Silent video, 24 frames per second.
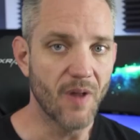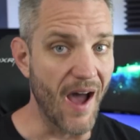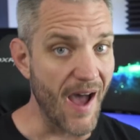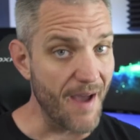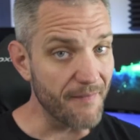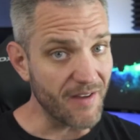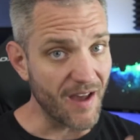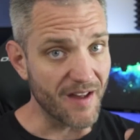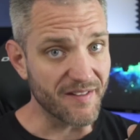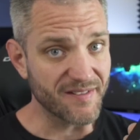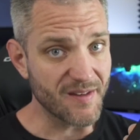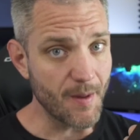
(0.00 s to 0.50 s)

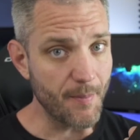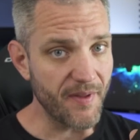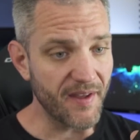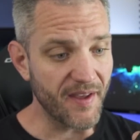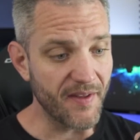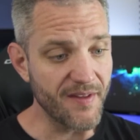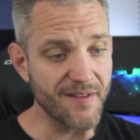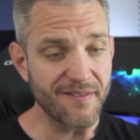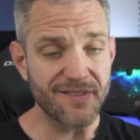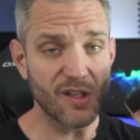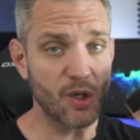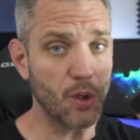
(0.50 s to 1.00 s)
I've got something
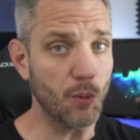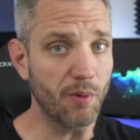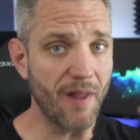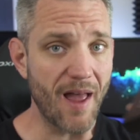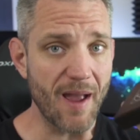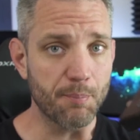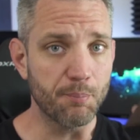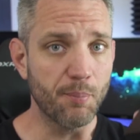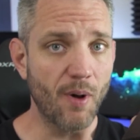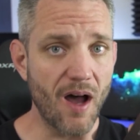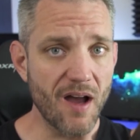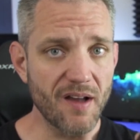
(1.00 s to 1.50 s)
in this little
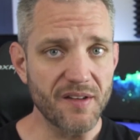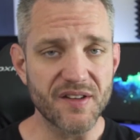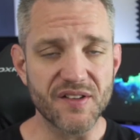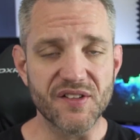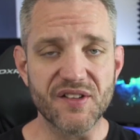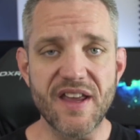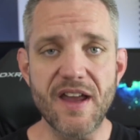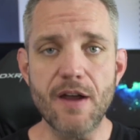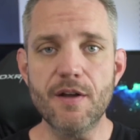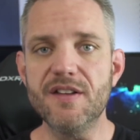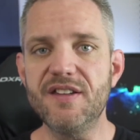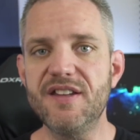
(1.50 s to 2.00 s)
black box that's
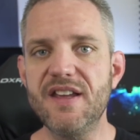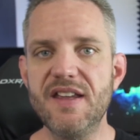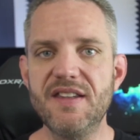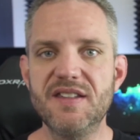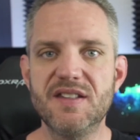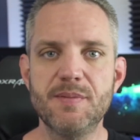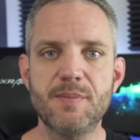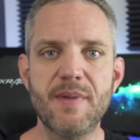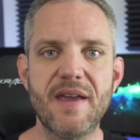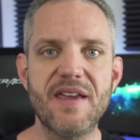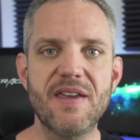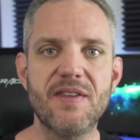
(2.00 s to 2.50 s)
guaranteed
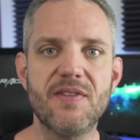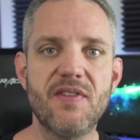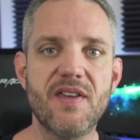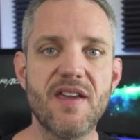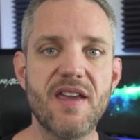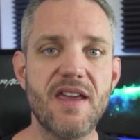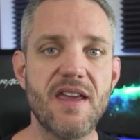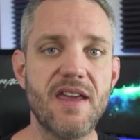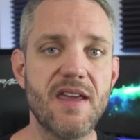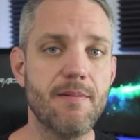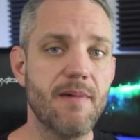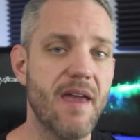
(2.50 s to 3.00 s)
to make
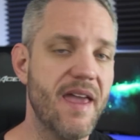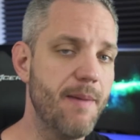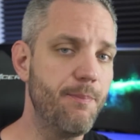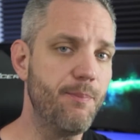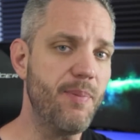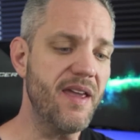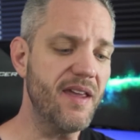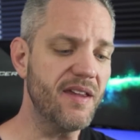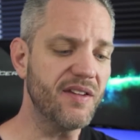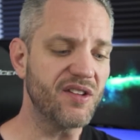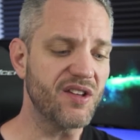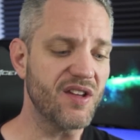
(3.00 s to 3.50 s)
the
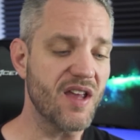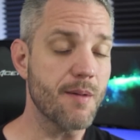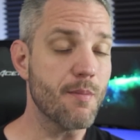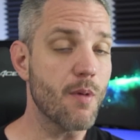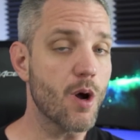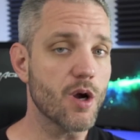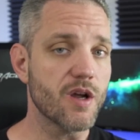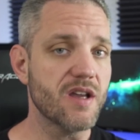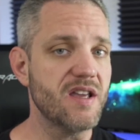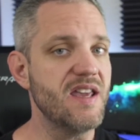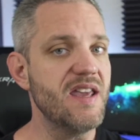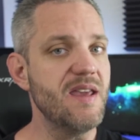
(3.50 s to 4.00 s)

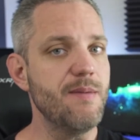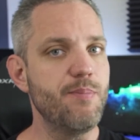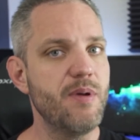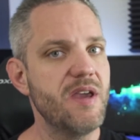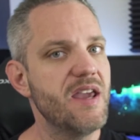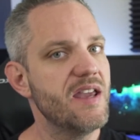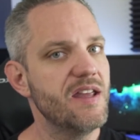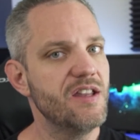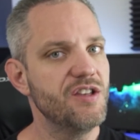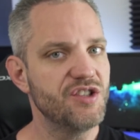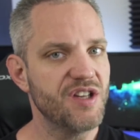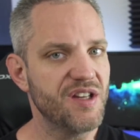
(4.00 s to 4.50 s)
PCMR
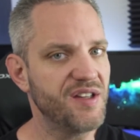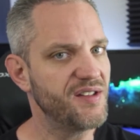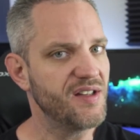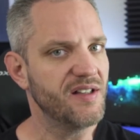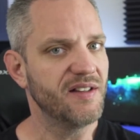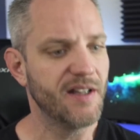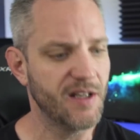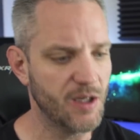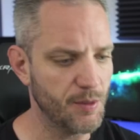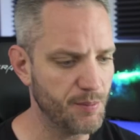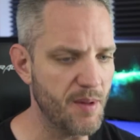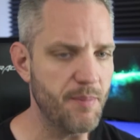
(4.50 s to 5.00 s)
E-Peen just a
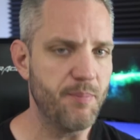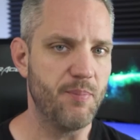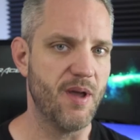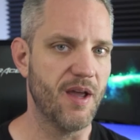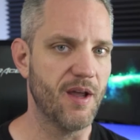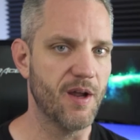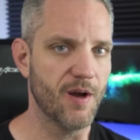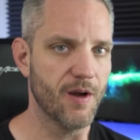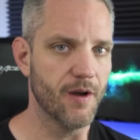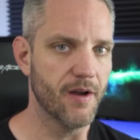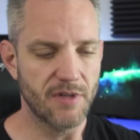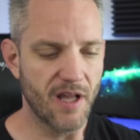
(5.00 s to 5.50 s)
little bit
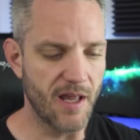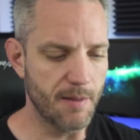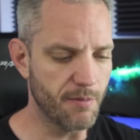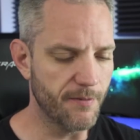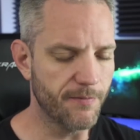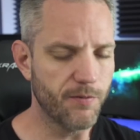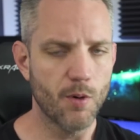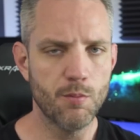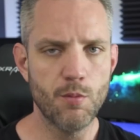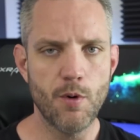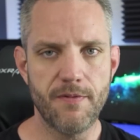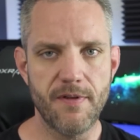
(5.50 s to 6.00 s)
bigger. And
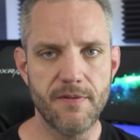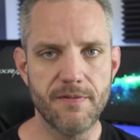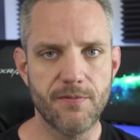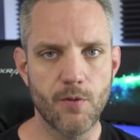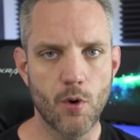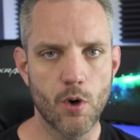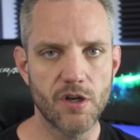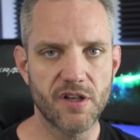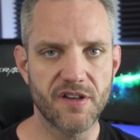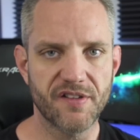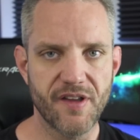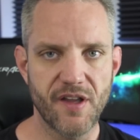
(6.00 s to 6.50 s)
before moving
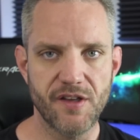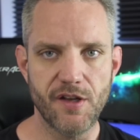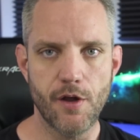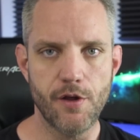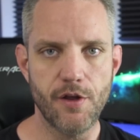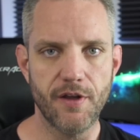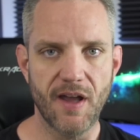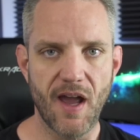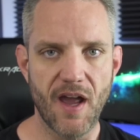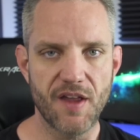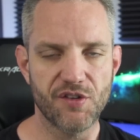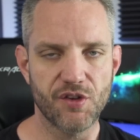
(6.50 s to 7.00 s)
forward, because I know
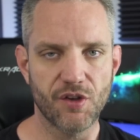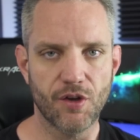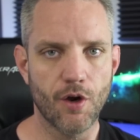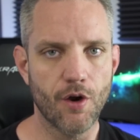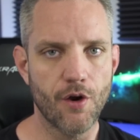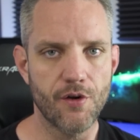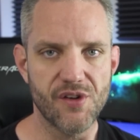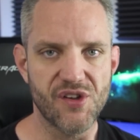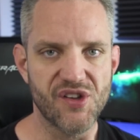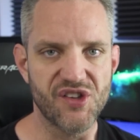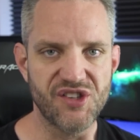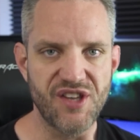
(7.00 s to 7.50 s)
you guys are
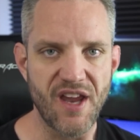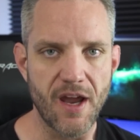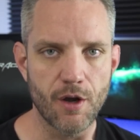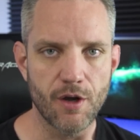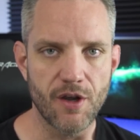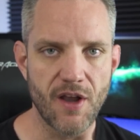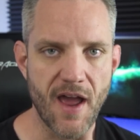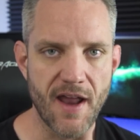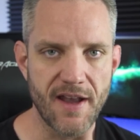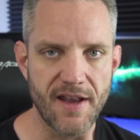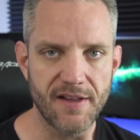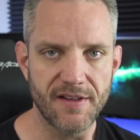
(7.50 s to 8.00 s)
already
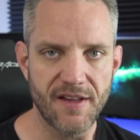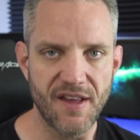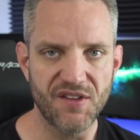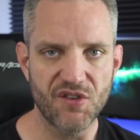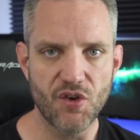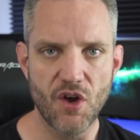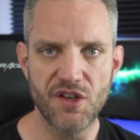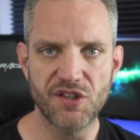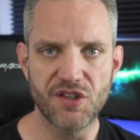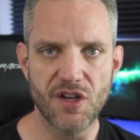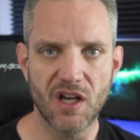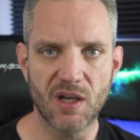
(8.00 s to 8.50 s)
staring at it, let's
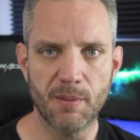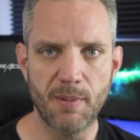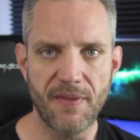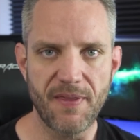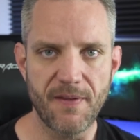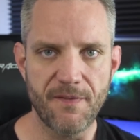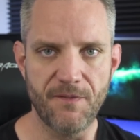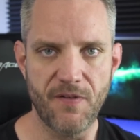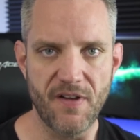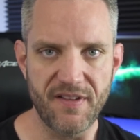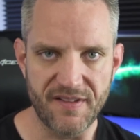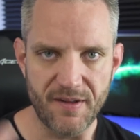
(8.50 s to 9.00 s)
go ahead and talk about
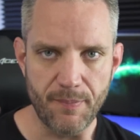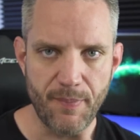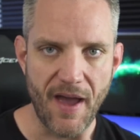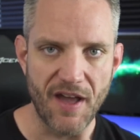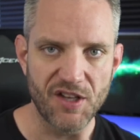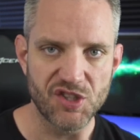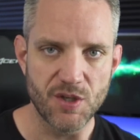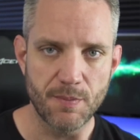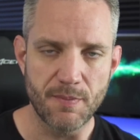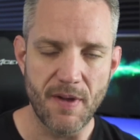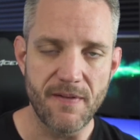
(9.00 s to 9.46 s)
the fuzzy patch on